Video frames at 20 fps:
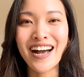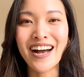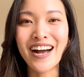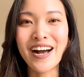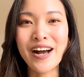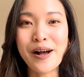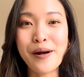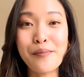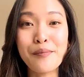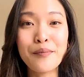
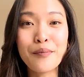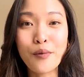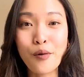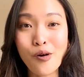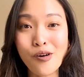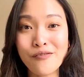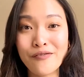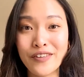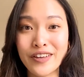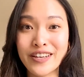
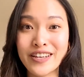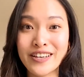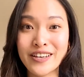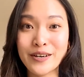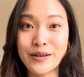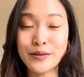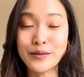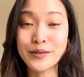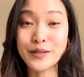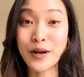More
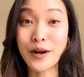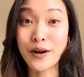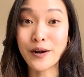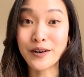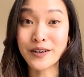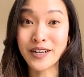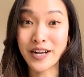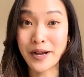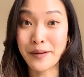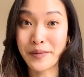videos
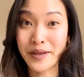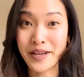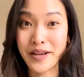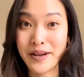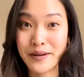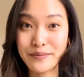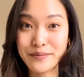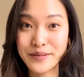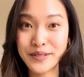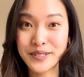are coming
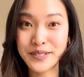up.